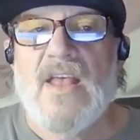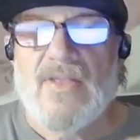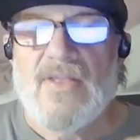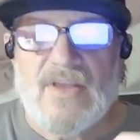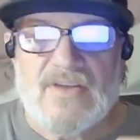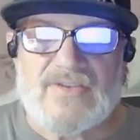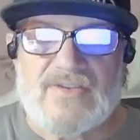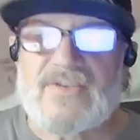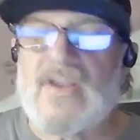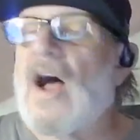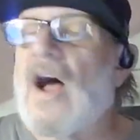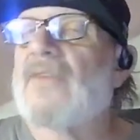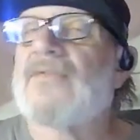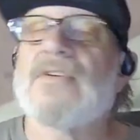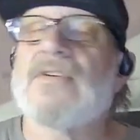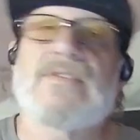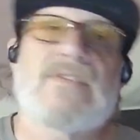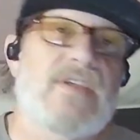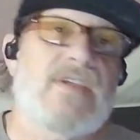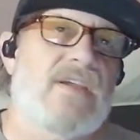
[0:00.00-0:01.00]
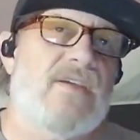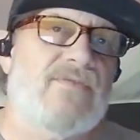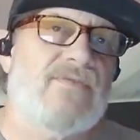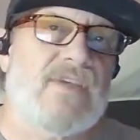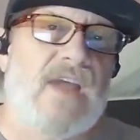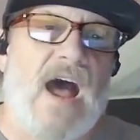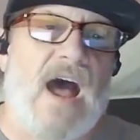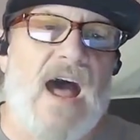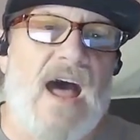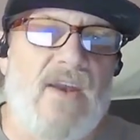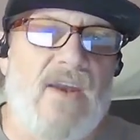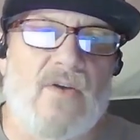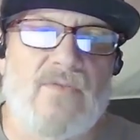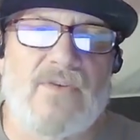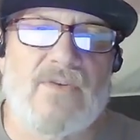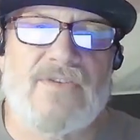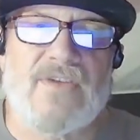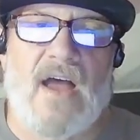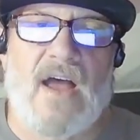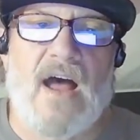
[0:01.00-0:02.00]
the sovereignty of god
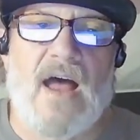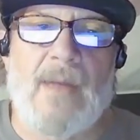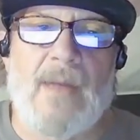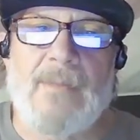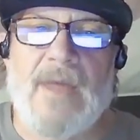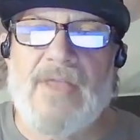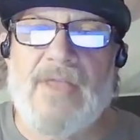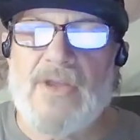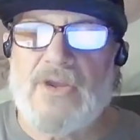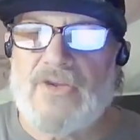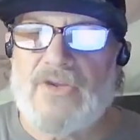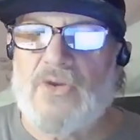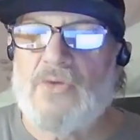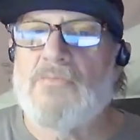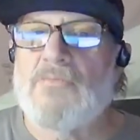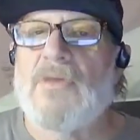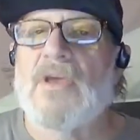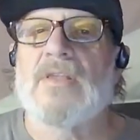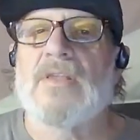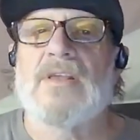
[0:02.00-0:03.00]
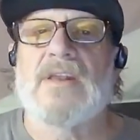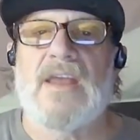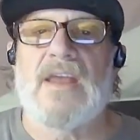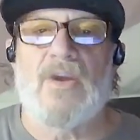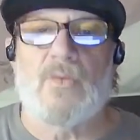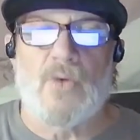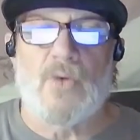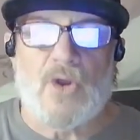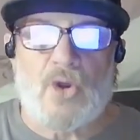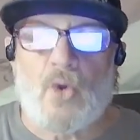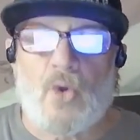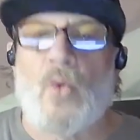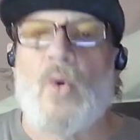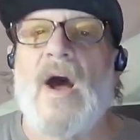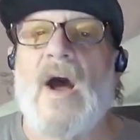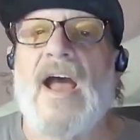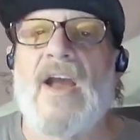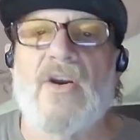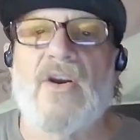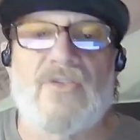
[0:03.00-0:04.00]
over time and the humility
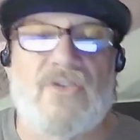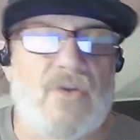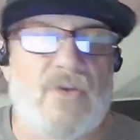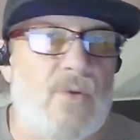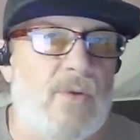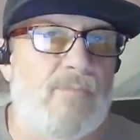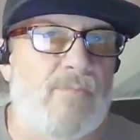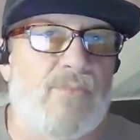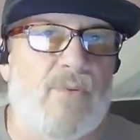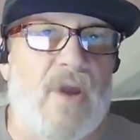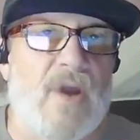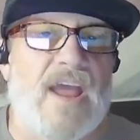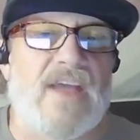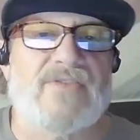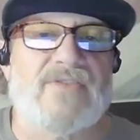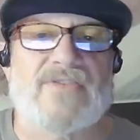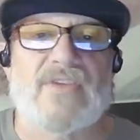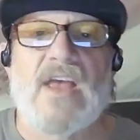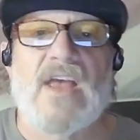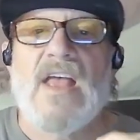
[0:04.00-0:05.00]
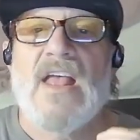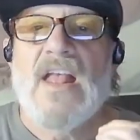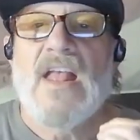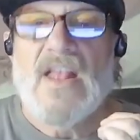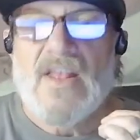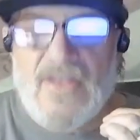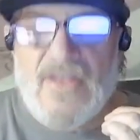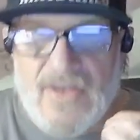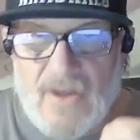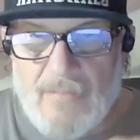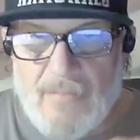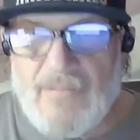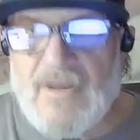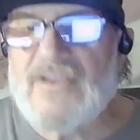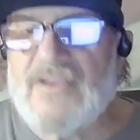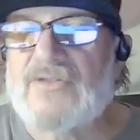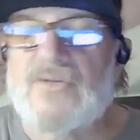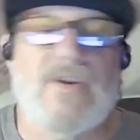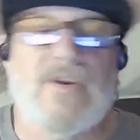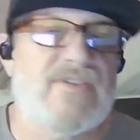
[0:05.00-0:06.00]
required to embrace the
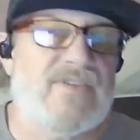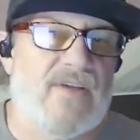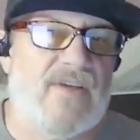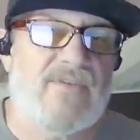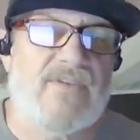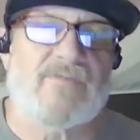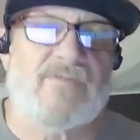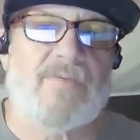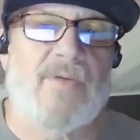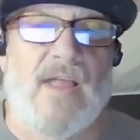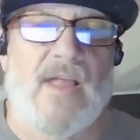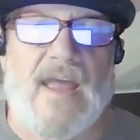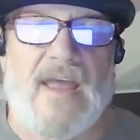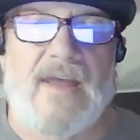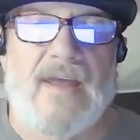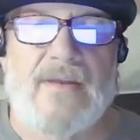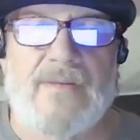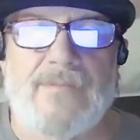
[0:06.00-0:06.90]
mysteries of his plan